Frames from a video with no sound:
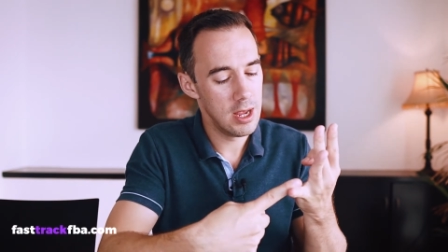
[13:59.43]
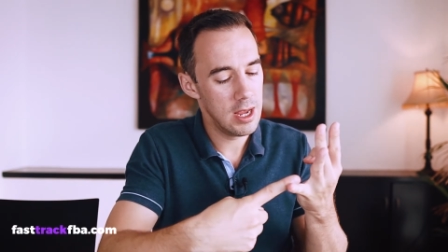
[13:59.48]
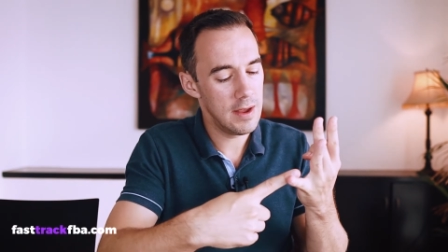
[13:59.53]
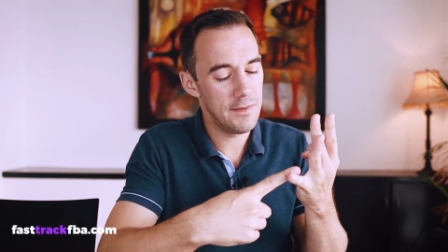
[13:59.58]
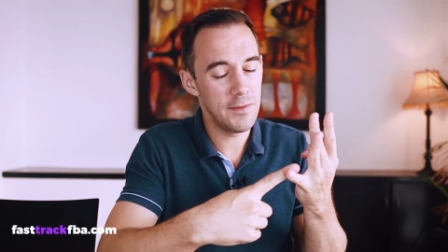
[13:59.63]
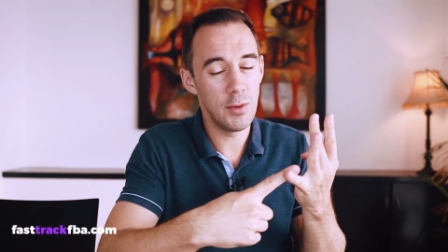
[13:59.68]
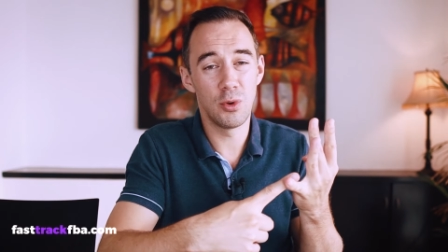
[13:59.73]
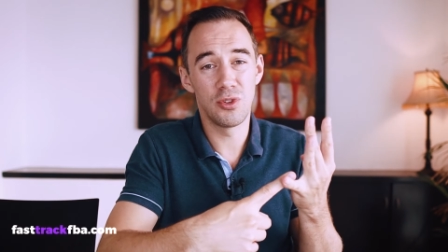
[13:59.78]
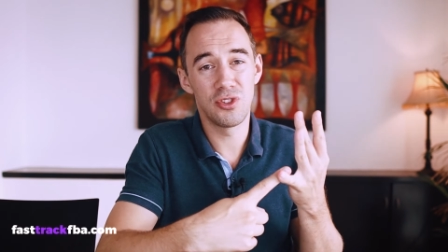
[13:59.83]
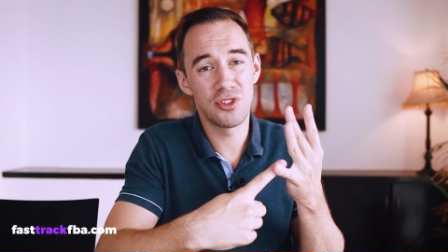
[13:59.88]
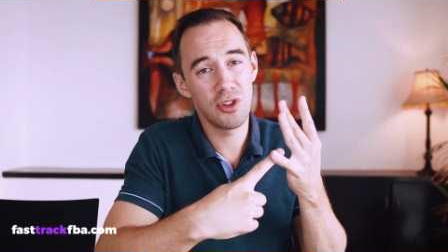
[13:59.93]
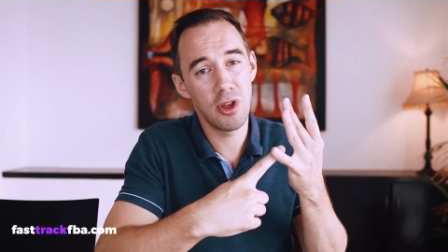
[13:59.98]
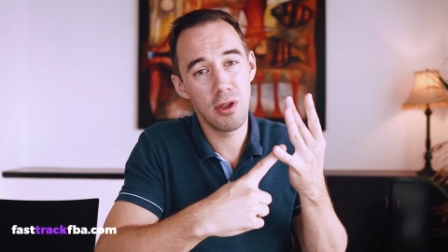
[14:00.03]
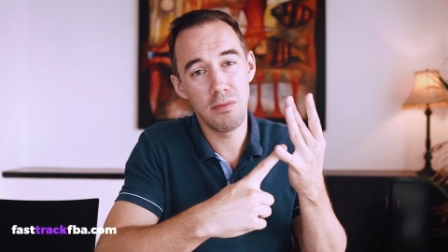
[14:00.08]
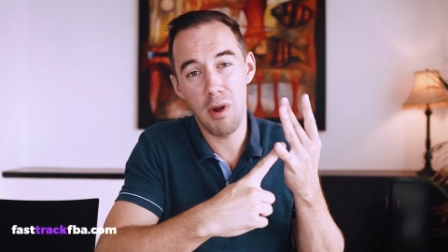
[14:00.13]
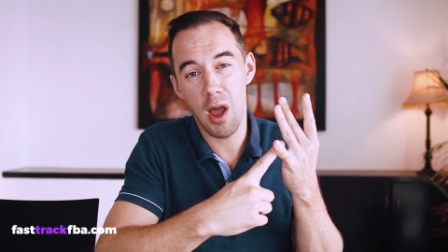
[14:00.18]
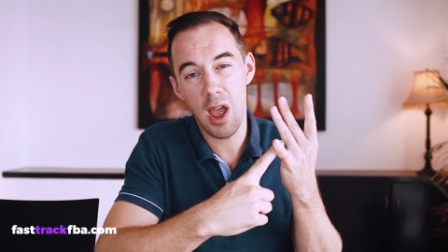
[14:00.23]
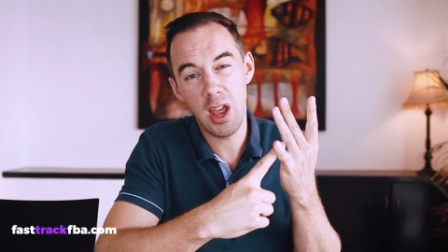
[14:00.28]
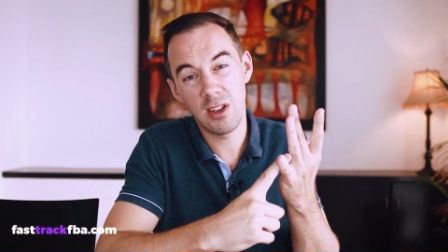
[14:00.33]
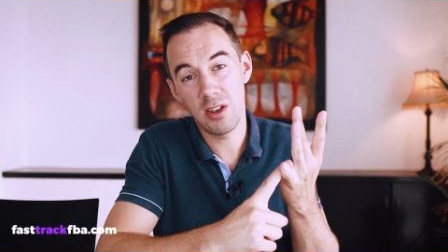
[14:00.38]
If you want to know,
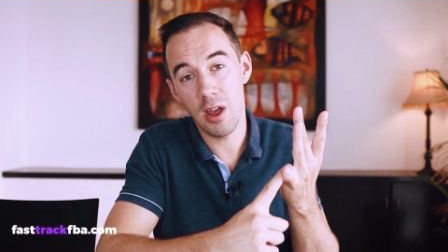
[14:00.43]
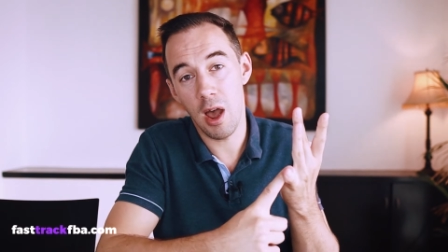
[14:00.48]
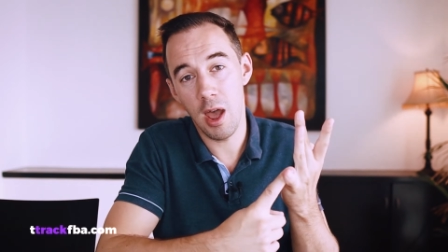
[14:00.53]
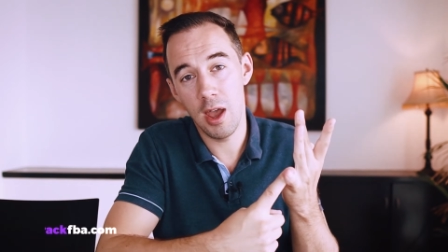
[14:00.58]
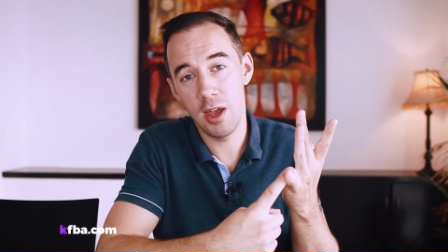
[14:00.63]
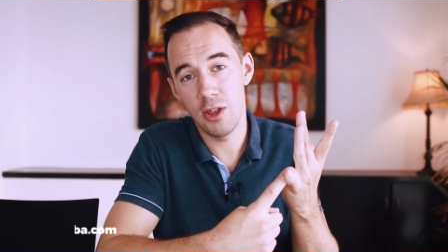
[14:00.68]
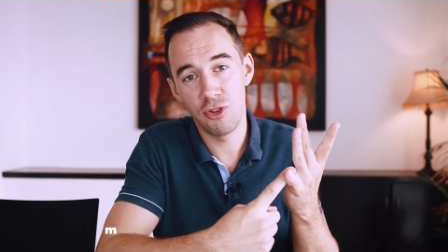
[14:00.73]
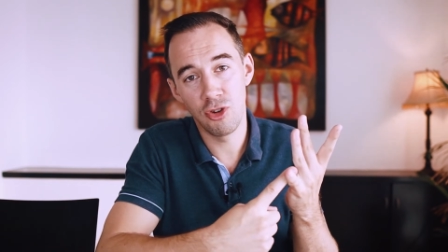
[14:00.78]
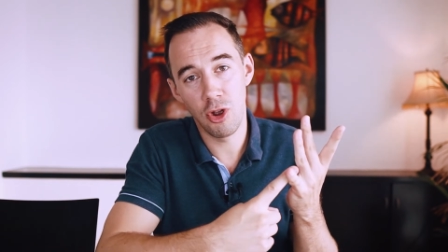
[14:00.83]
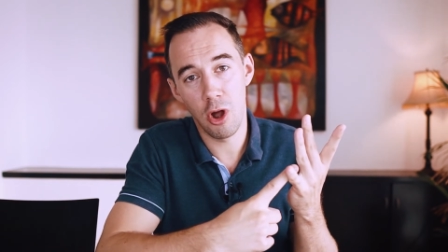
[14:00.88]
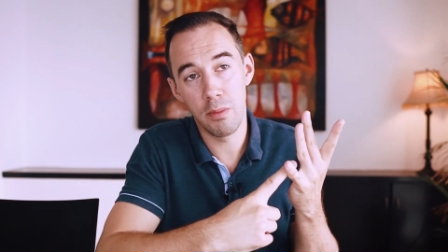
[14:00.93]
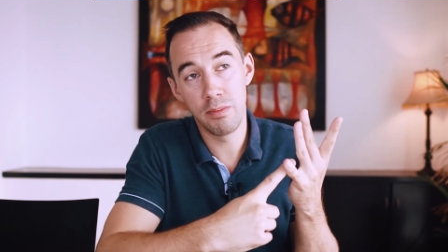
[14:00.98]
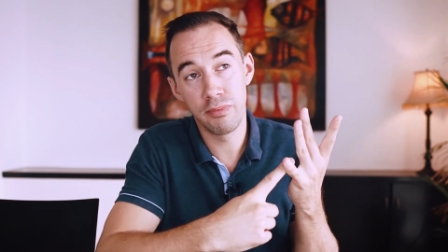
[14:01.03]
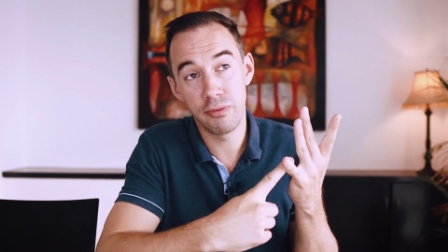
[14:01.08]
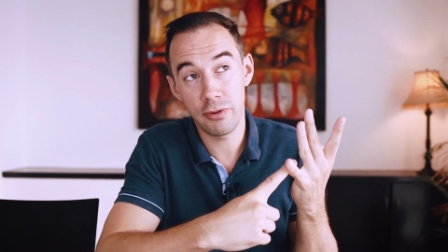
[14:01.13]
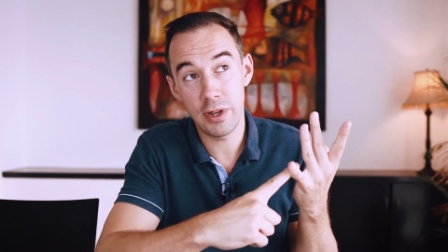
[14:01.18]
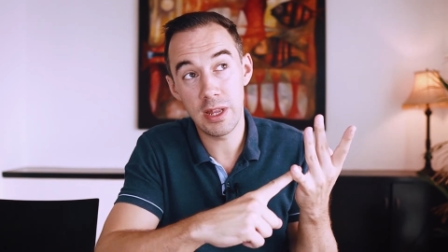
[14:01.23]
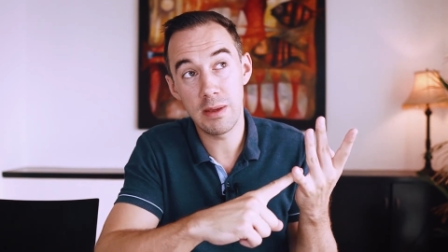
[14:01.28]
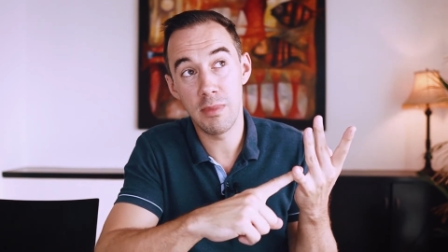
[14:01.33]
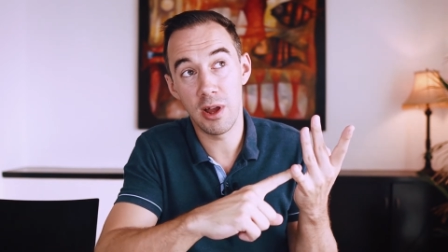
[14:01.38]
my entire job
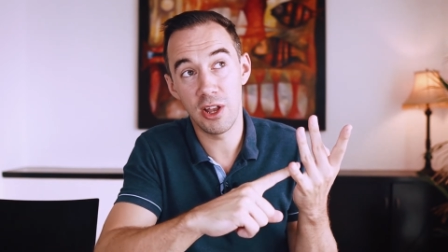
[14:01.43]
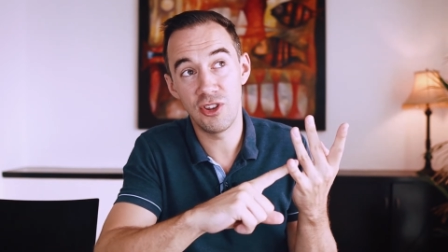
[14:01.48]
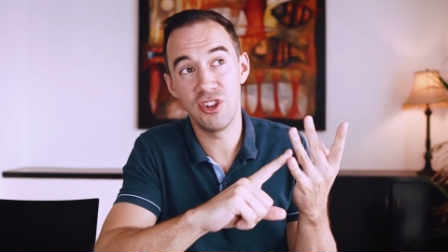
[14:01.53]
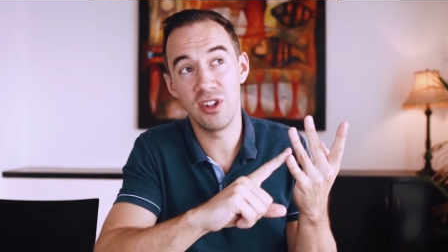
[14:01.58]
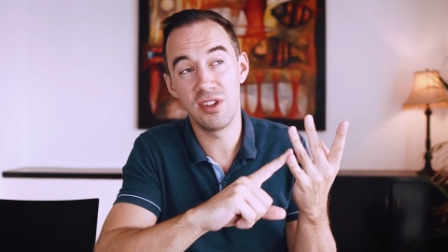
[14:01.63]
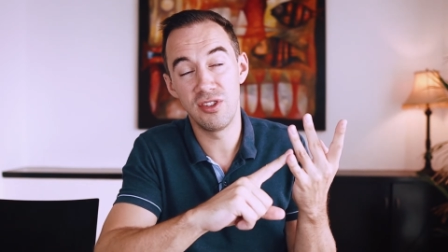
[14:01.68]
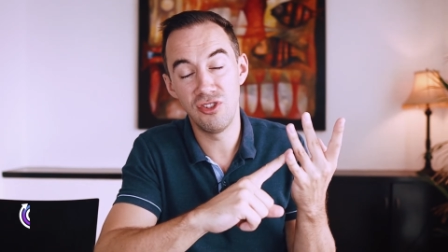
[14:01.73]
pretty much is